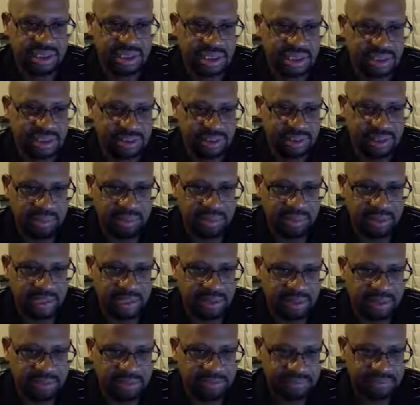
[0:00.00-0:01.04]
a little bit
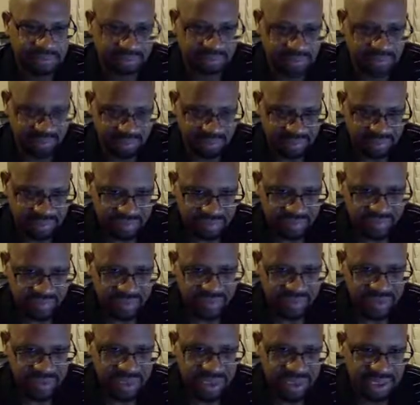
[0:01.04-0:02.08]
better.
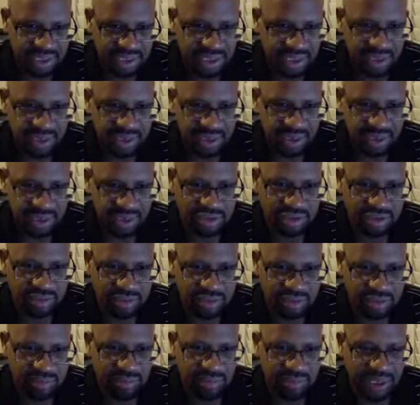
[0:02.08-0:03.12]
It has a
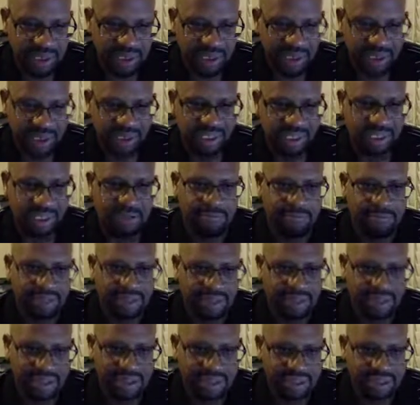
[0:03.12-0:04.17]
crossover. But
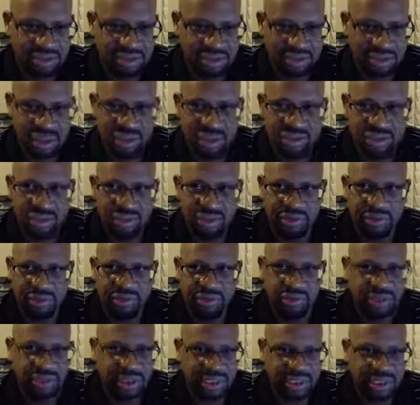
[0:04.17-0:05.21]
this crossover
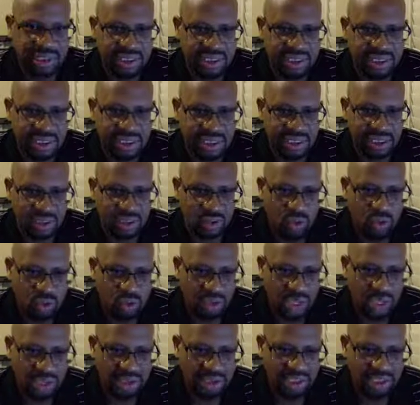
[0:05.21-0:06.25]
really is not a
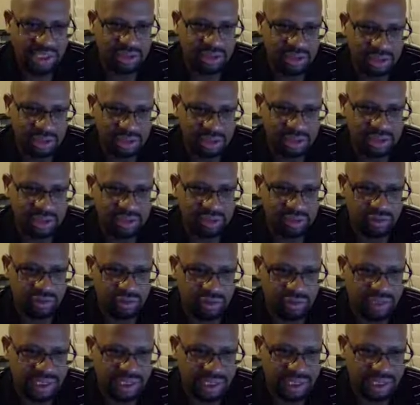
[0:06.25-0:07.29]
quality
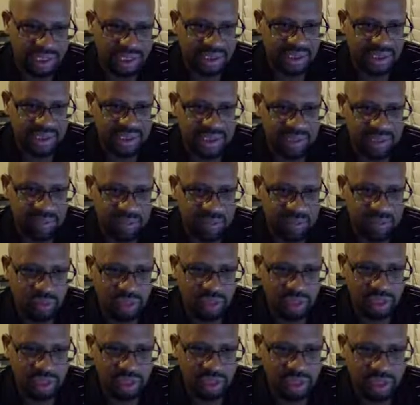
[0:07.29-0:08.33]
crossover because, number
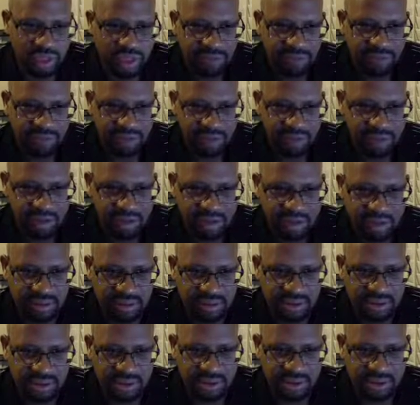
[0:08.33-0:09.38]
one,
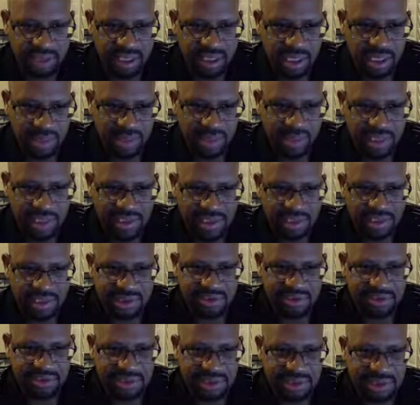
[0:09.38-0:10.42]
the stock price
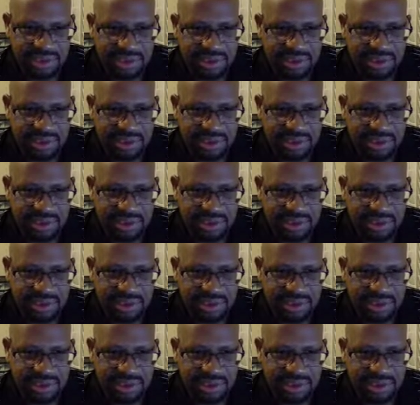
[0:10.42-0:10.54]
is pretty